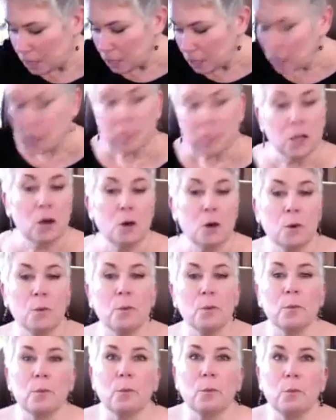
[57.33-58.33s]
So
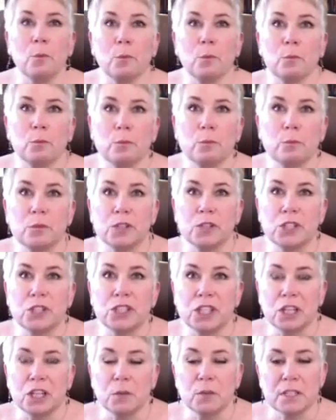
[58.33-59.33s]

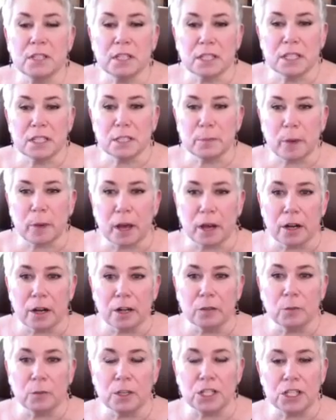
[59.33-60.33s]
she was
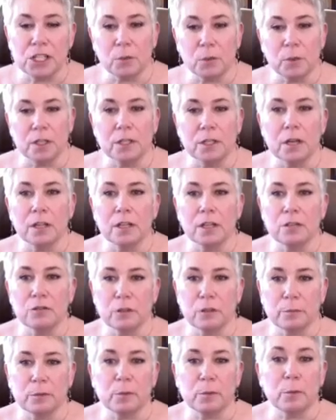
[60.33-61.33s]
inspired when she went on a
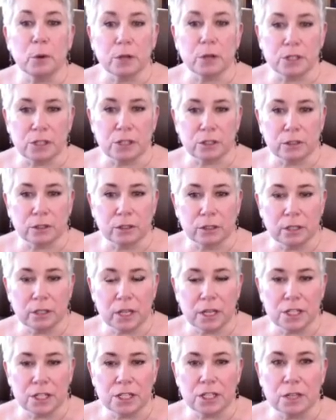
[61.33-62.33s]
trip to Portugal
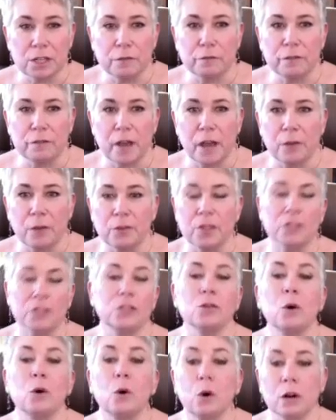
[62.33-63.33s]
and she found this
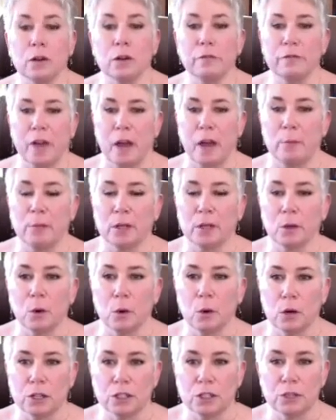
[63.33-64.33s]
cork fabric.
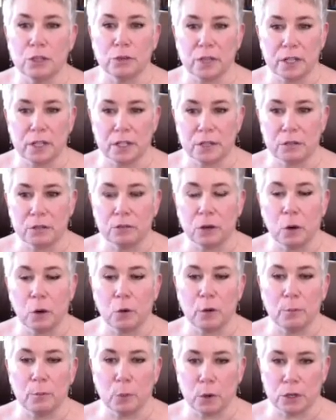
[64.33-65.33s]
Cork trees grow
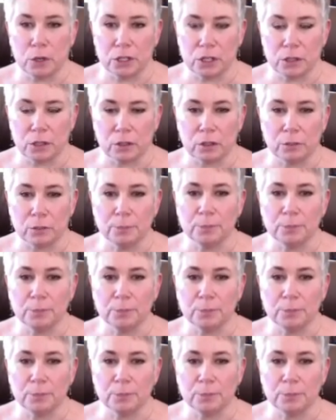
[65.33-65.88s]
in Portugal.